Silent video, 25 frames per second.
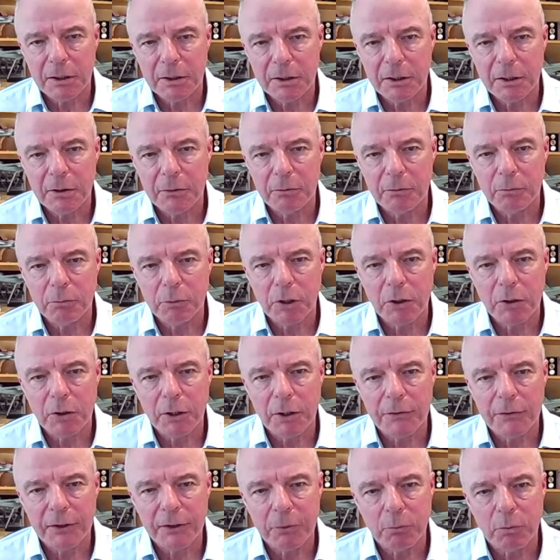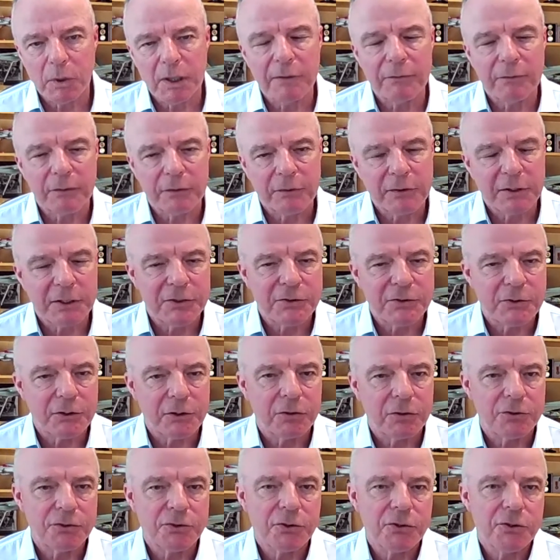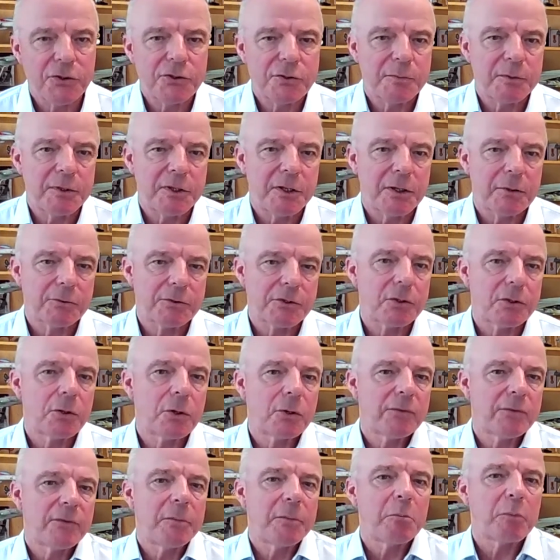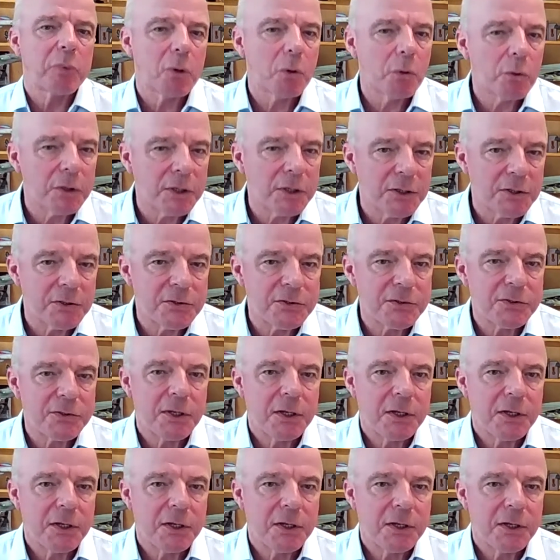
And well, I think one of the things that concerns me, though, is a lot of employers,